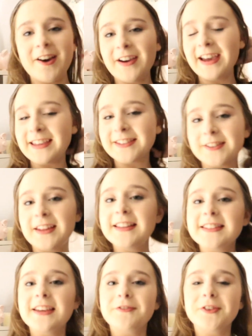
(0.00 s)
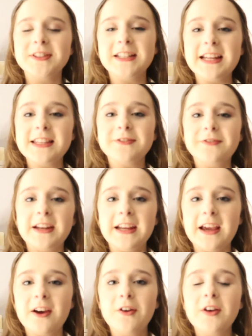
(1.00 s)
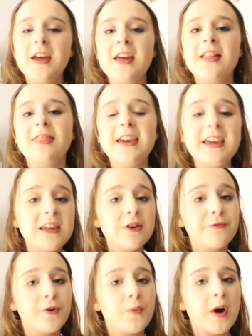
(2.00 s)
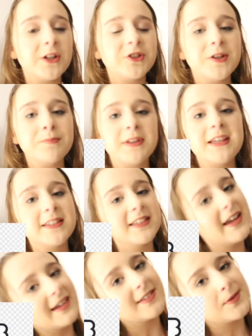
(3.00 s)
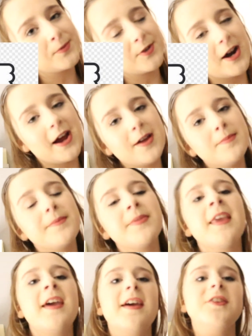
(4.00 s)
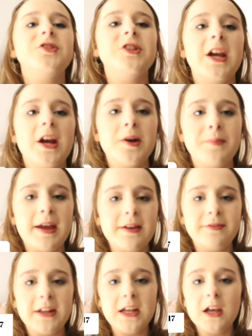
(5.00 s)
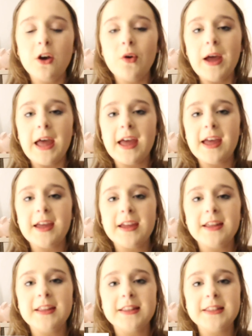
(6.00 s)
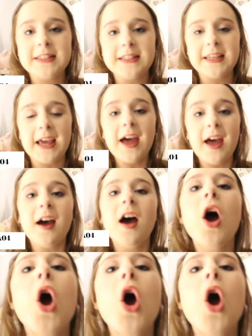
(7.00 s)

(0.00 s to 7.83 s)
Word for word: Okay, so that's it for today's video. Thank you for watching. Please like and subscribe, share my video, and yeah.